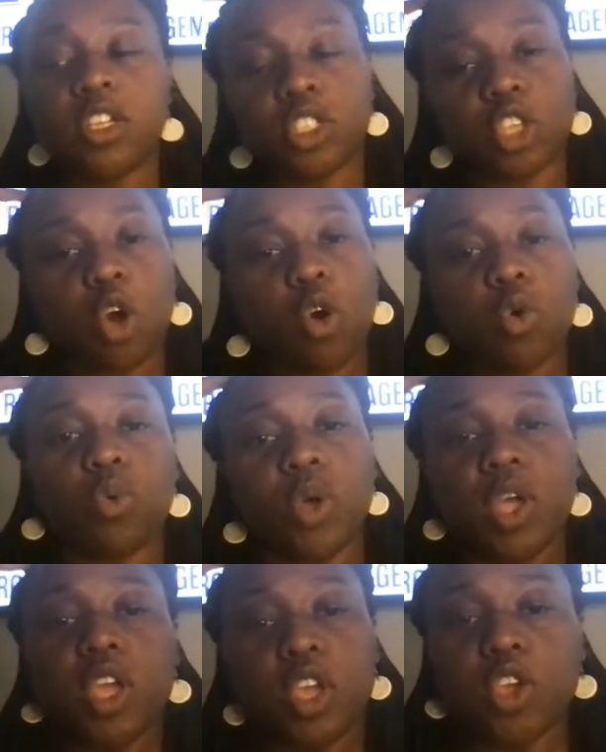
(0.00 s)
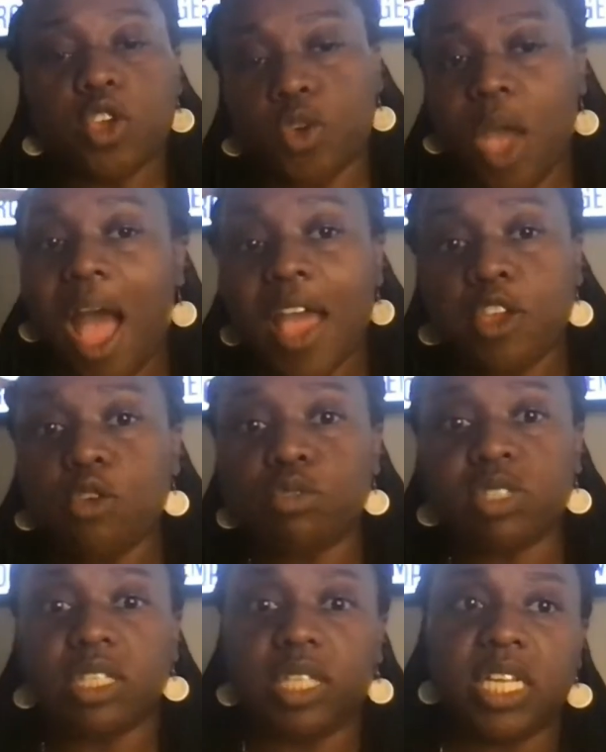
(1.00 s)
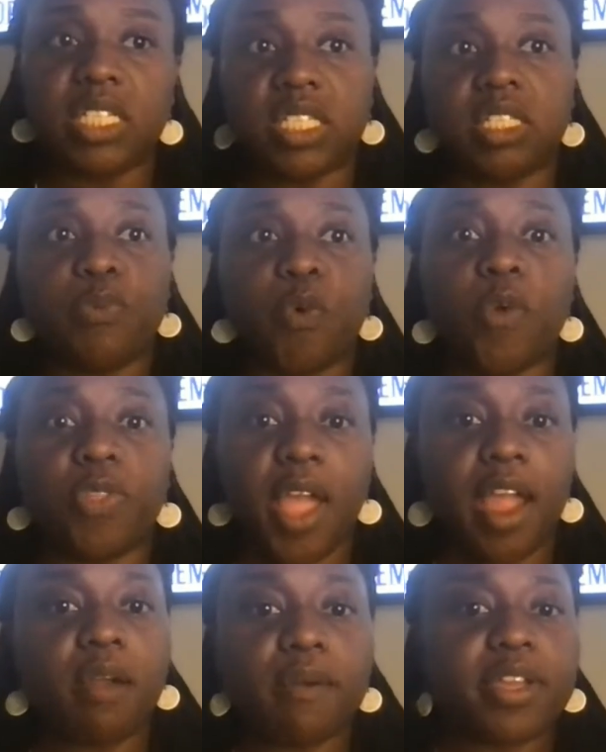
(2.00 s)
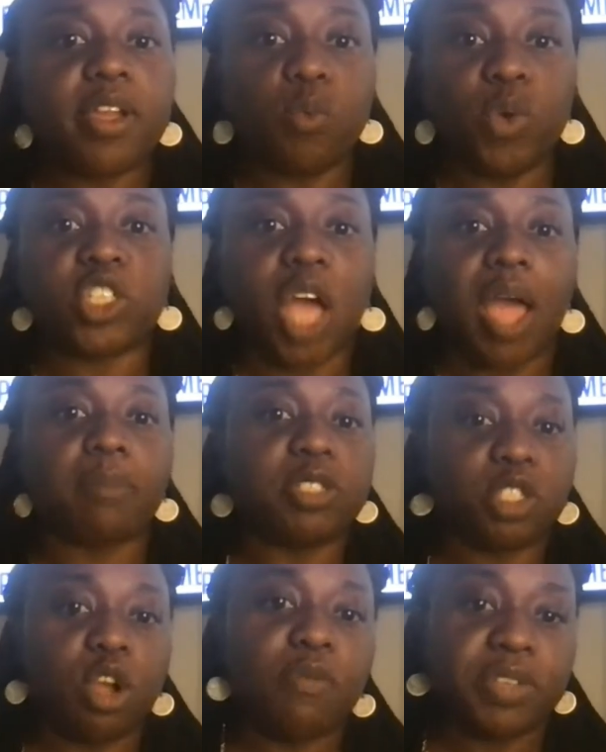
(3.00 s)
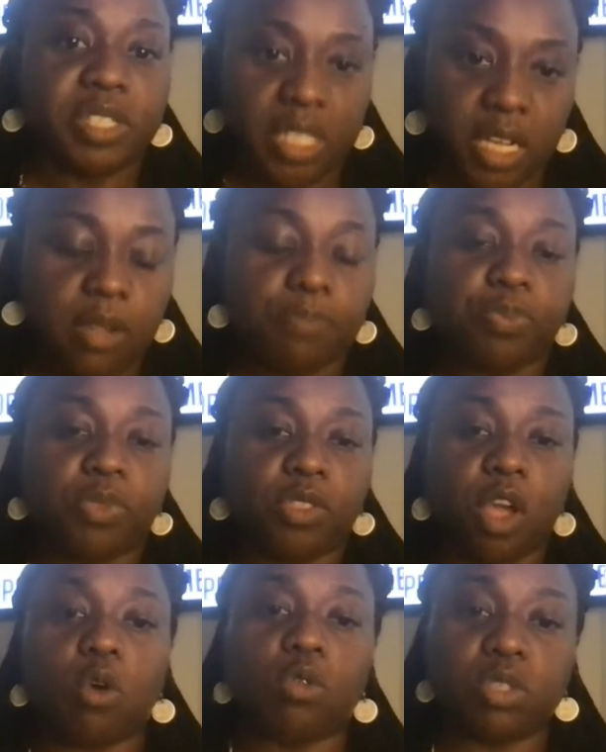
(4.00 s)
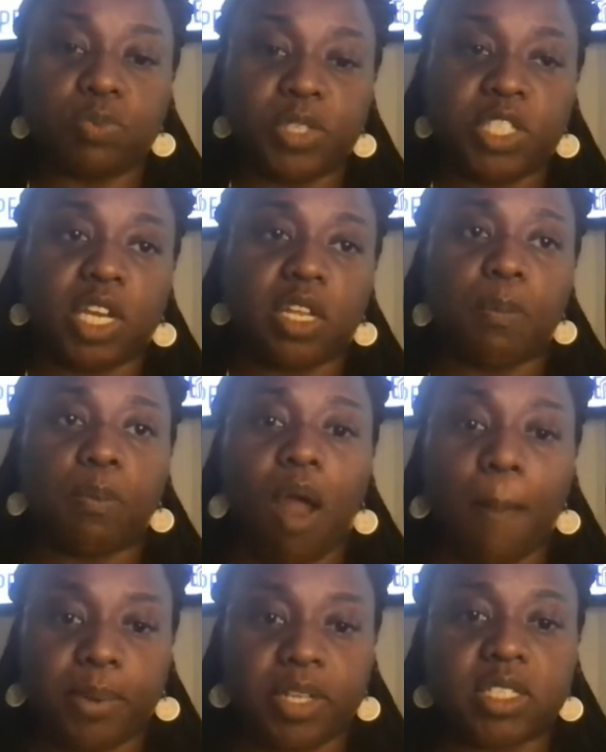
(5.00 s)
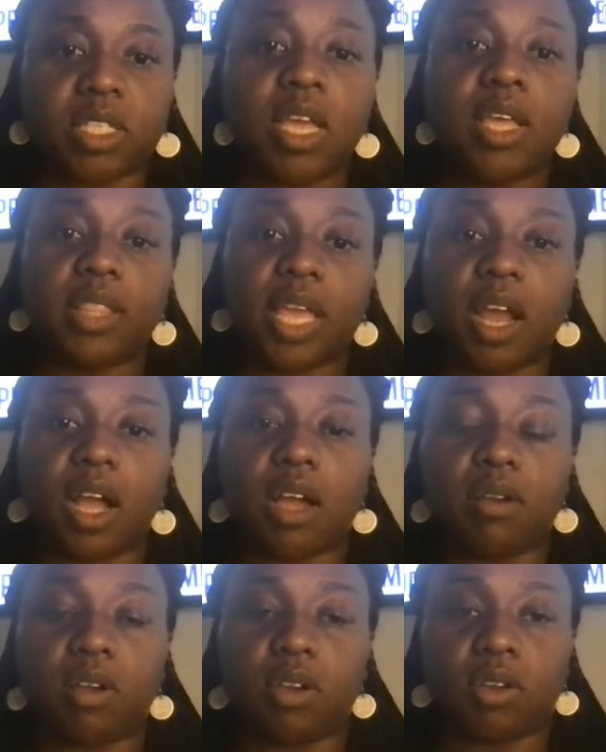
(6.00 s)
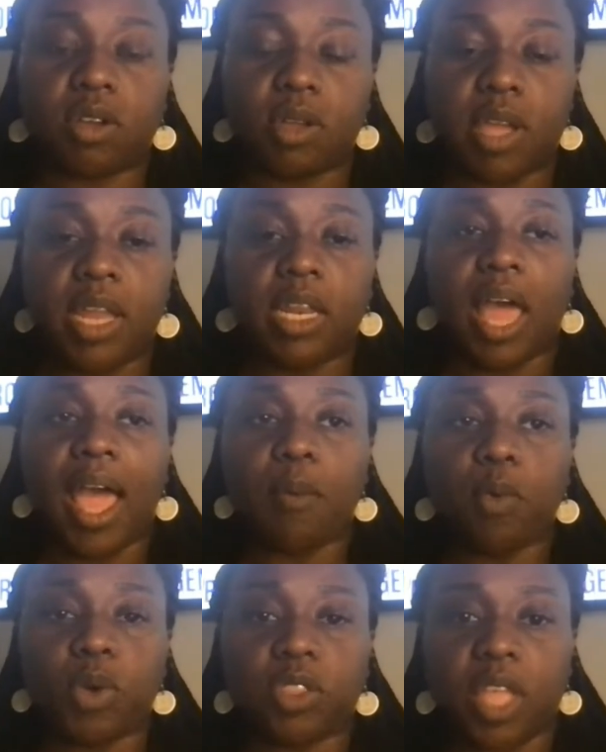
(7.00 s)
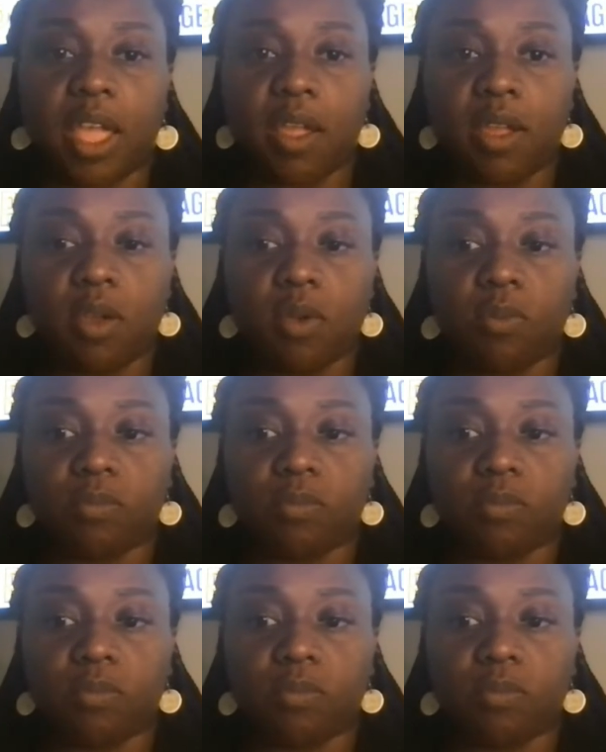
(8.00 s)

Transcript: So I use leases for the area in which I'm servicing those particular properties that are in line with what they